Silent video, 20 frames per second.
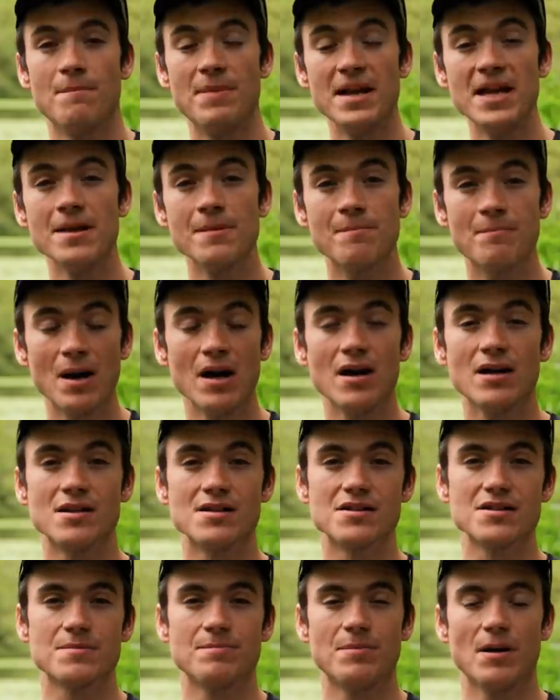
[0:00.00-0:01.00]
Being
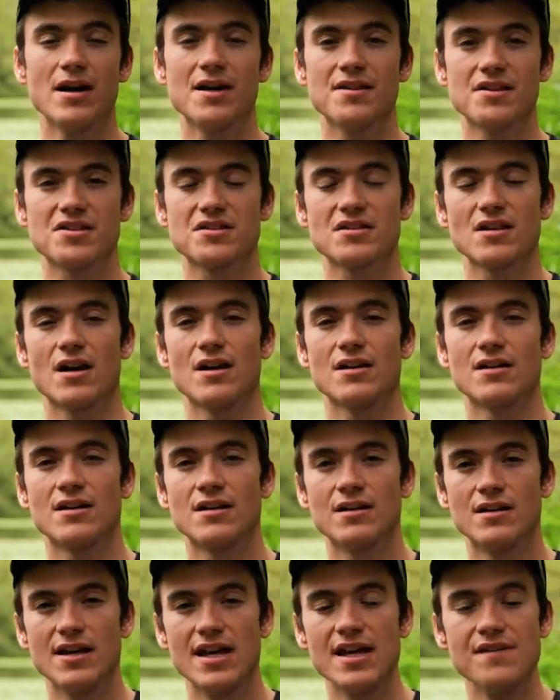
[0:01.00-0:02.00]
burnt by the
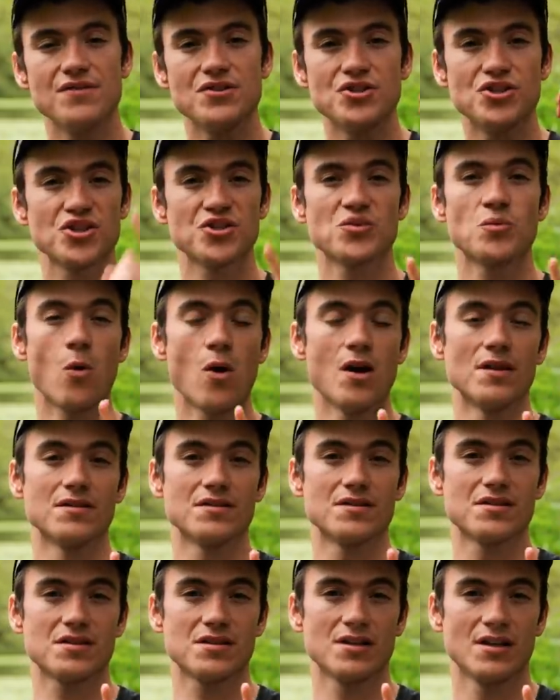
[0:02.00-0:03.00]
sun, even just
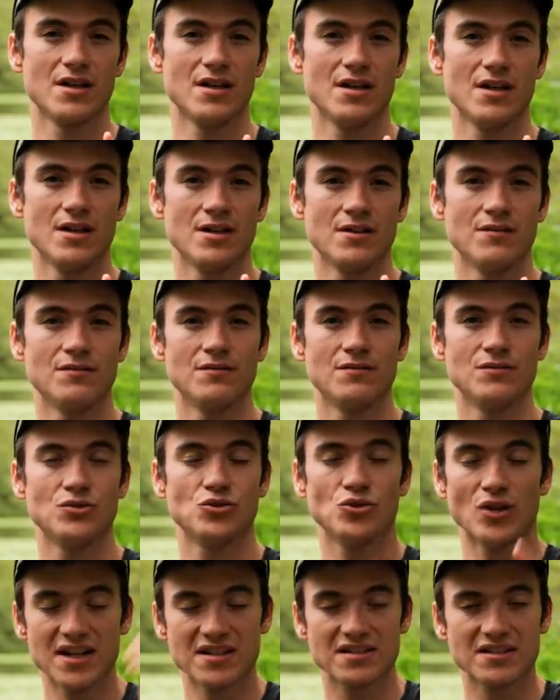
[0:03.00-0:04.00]
once,
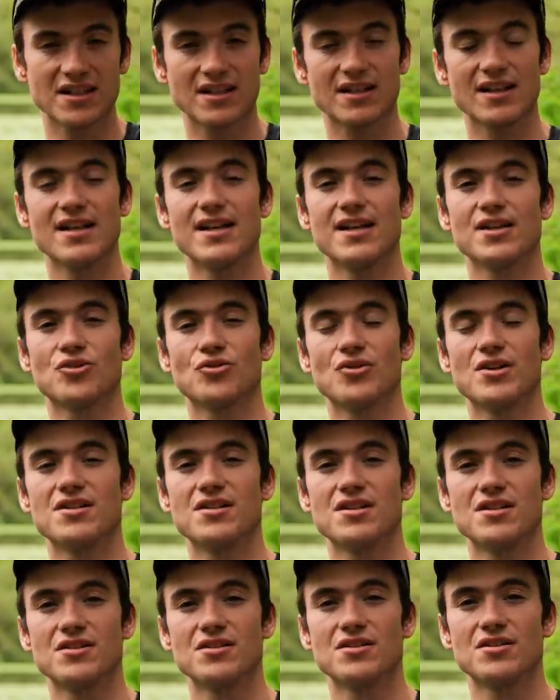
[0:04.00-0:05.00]
drastically
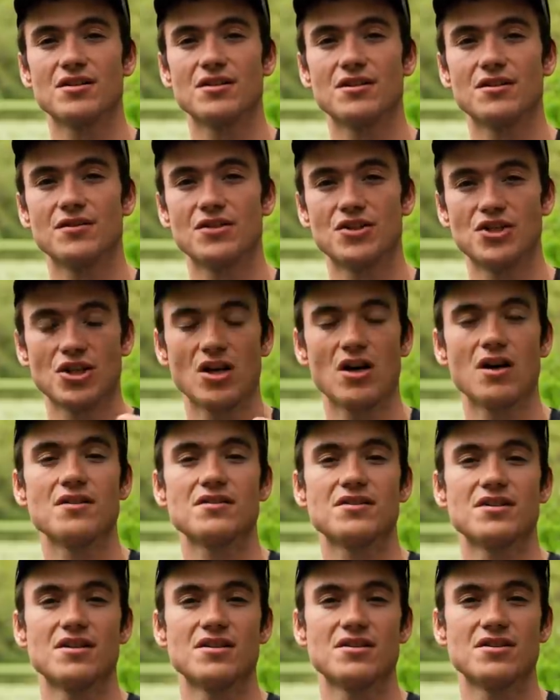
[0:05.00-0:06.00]
increases the
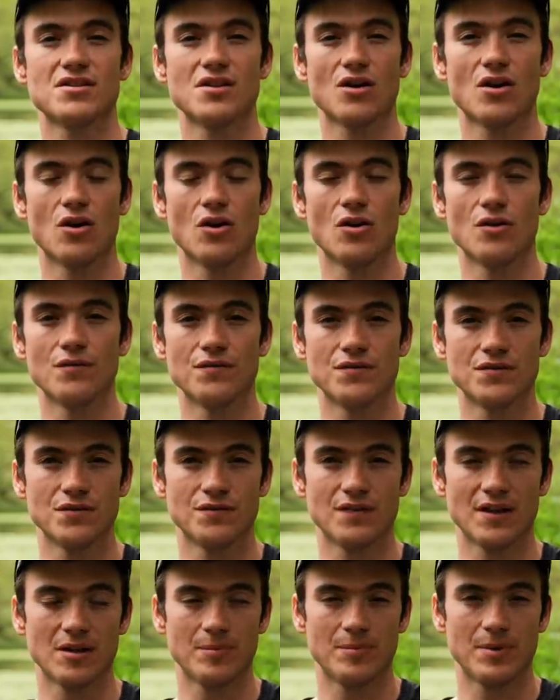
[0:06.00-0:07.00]
chances of
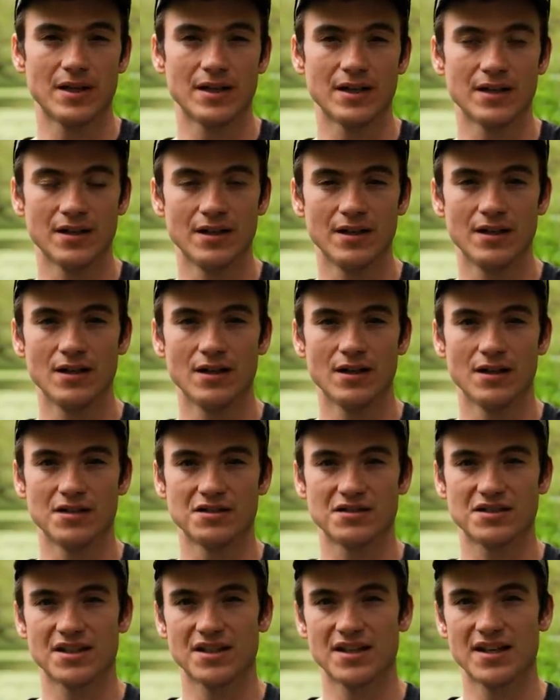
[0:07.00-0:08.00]
developing
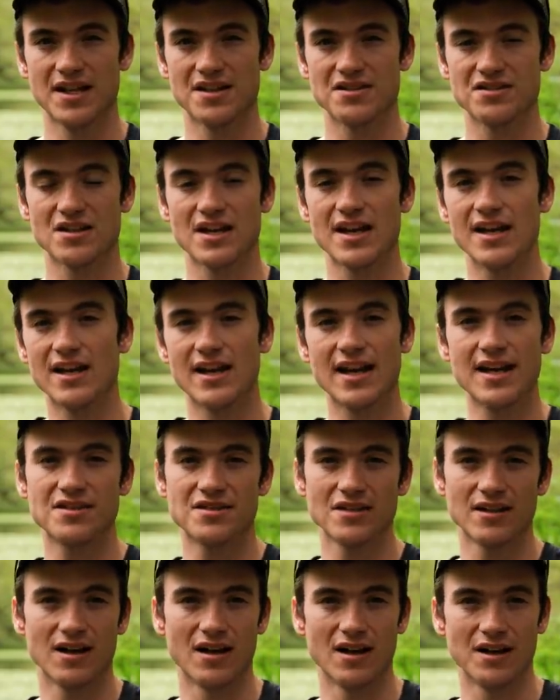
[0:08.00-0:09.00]
skin cancer in
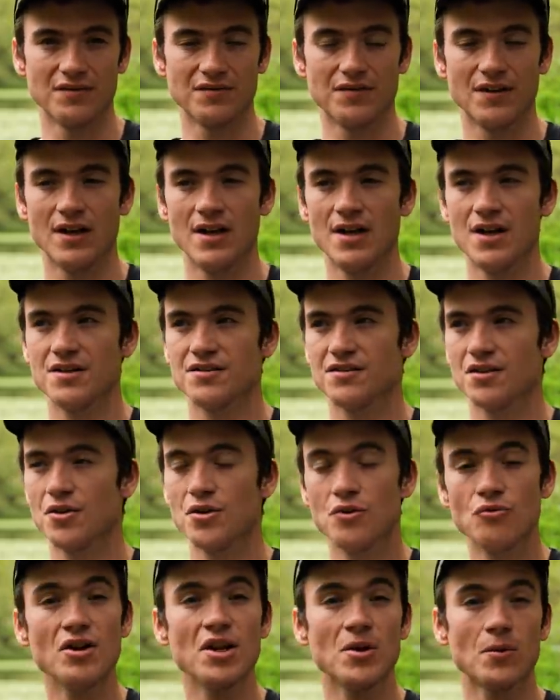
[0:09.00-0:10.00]
later life. So
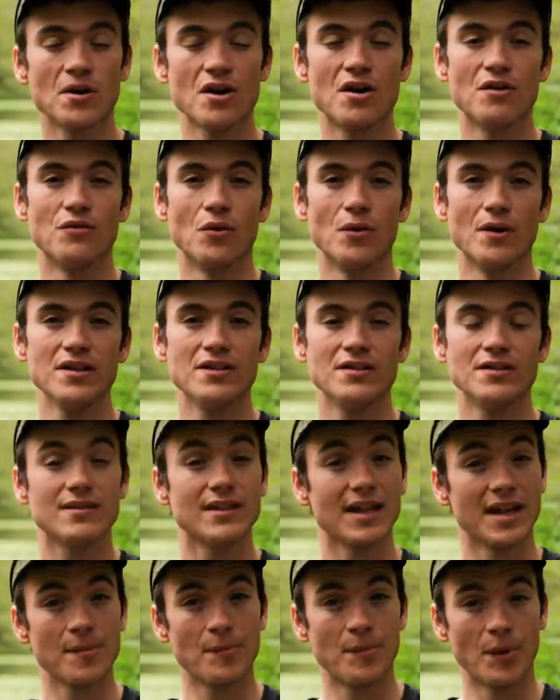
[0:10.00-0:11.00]
you really want to avoid
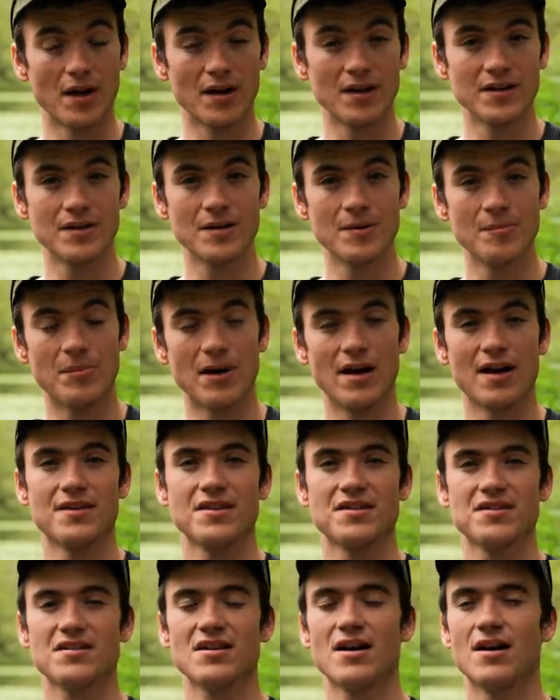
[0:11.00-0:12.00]
getting burnt by
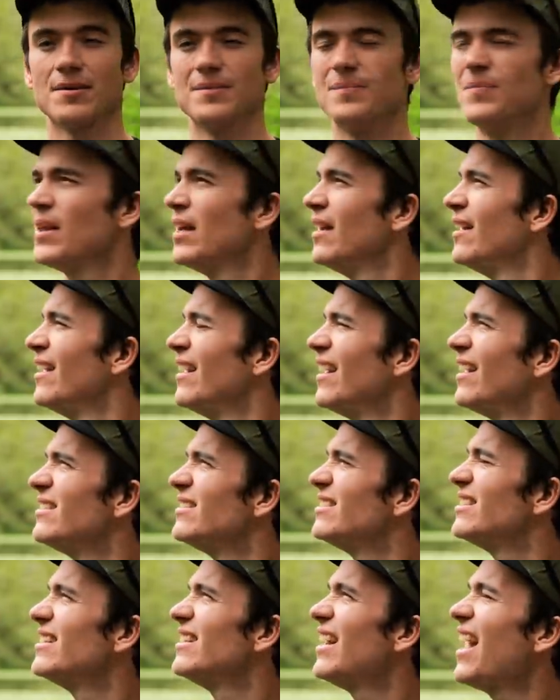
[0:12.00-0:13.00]
the sun.
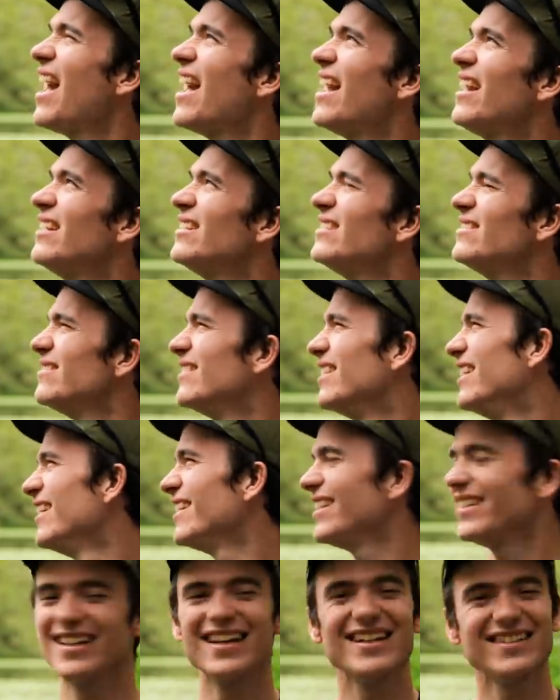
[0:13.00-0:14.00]
Today,
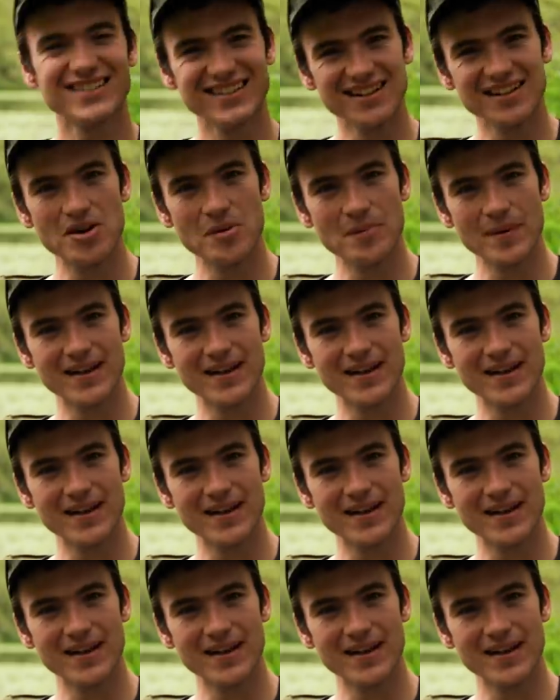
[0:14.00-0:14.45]
it's a little